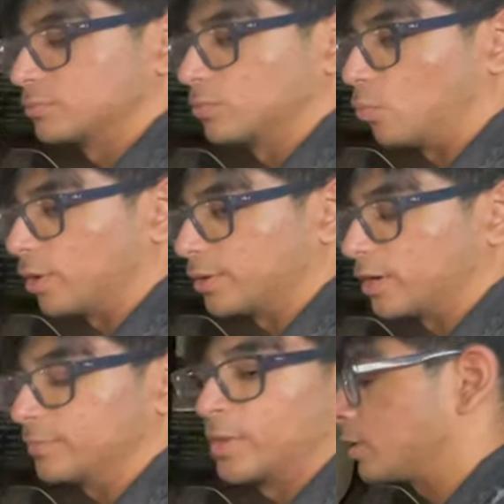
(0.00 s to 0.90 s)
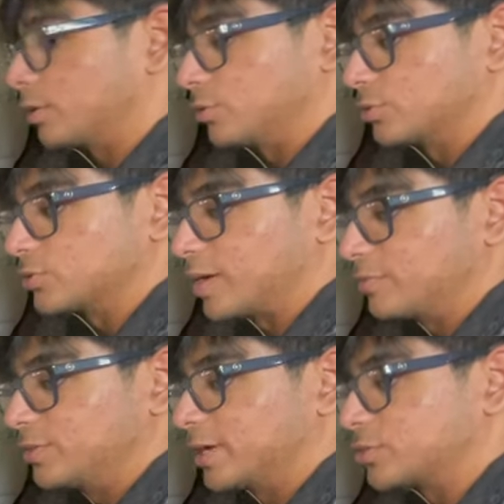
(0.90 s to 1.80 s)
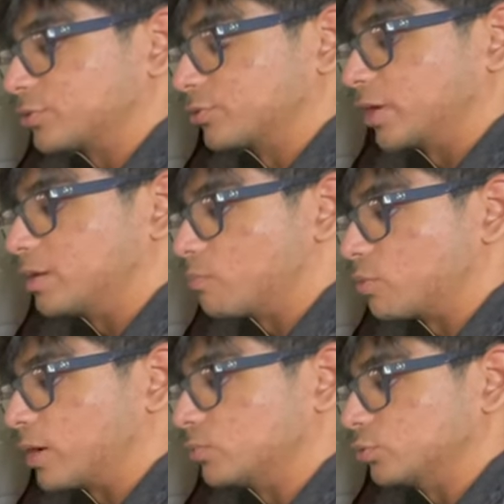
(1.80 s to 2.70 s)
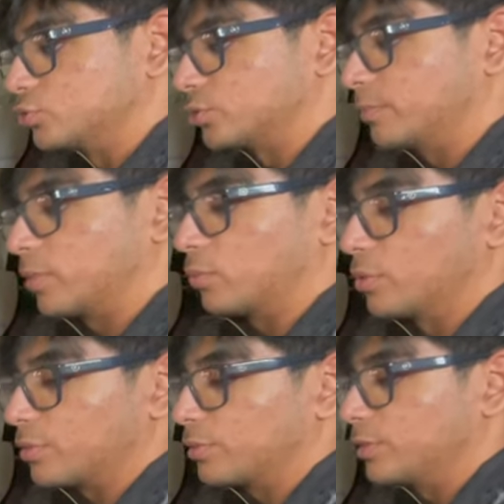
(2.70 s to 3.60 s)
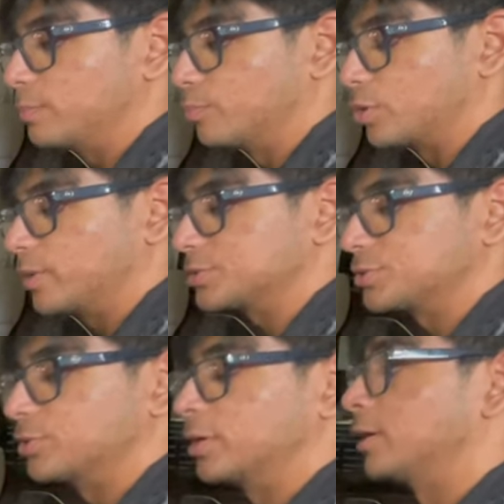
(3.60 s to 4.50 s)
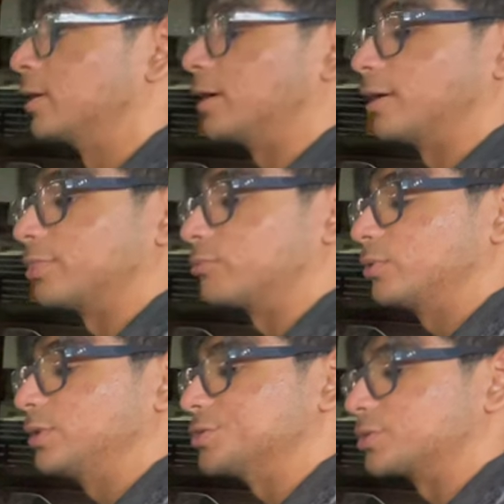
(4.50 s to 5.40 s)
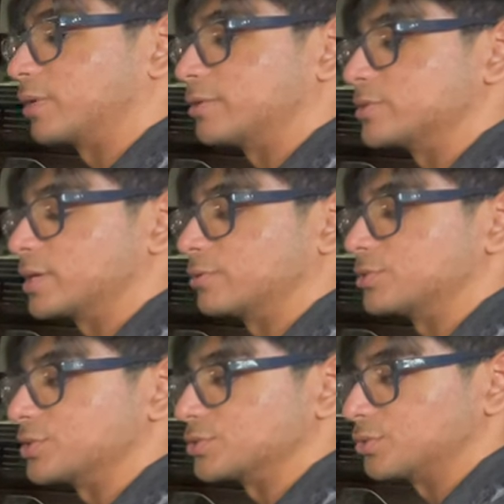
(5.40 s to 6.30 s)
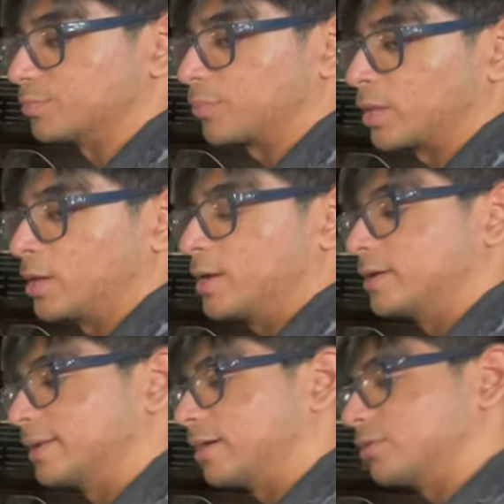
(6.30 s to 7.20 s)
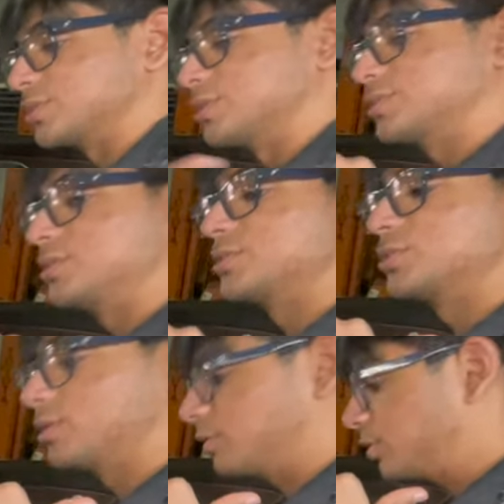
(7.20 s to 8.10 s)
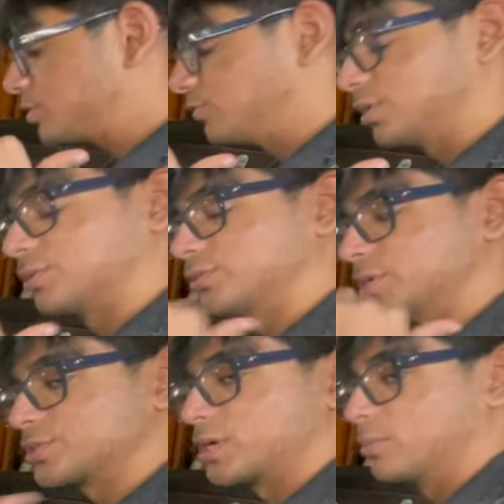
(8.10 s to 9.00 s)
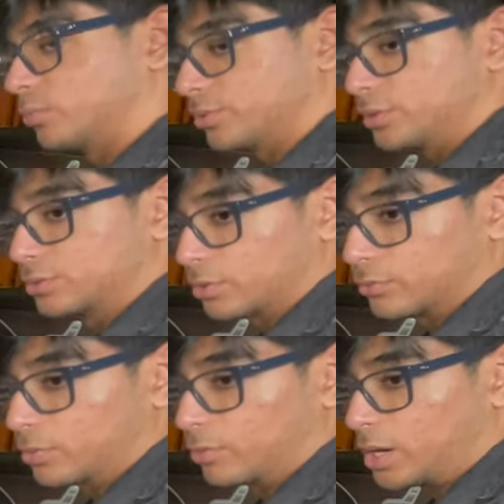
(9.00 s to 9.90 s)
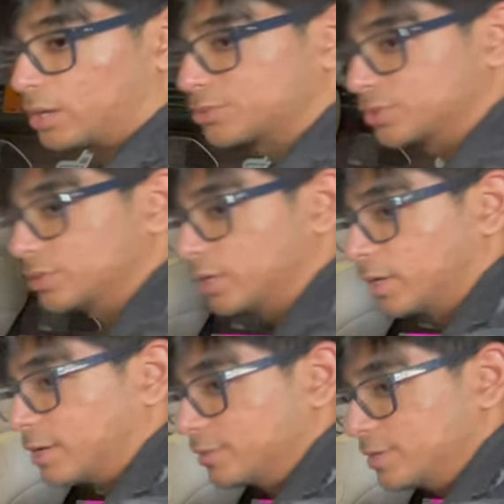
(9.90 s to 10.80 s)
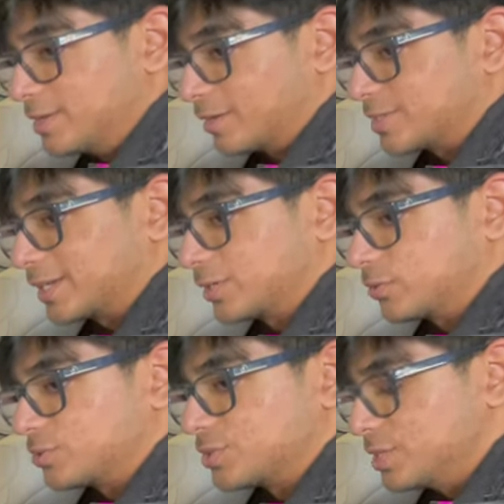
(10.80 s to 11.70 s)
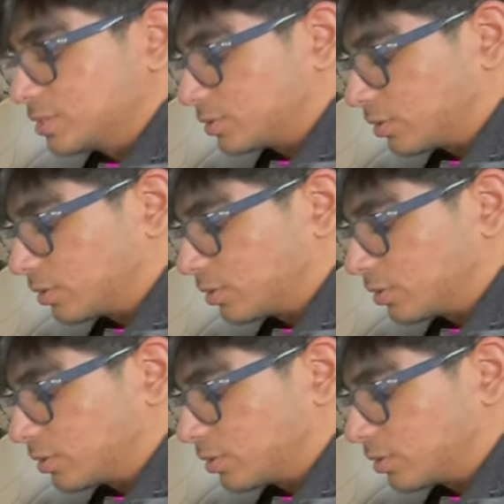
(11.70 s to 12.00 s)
why not? You also have the natural grain brown wood trim with the Burmester uh, 3D surround sound system. Now, since these, this vehicle does come with the third row option, the second row seats